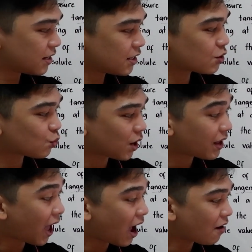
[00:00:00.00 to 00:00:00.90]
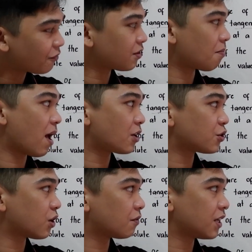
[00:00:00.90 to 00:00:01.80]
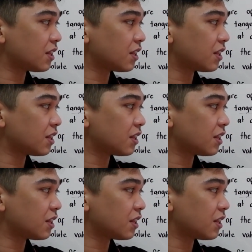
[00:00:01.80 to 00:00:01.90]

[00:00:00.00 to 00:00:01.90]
is 1/2 the measure of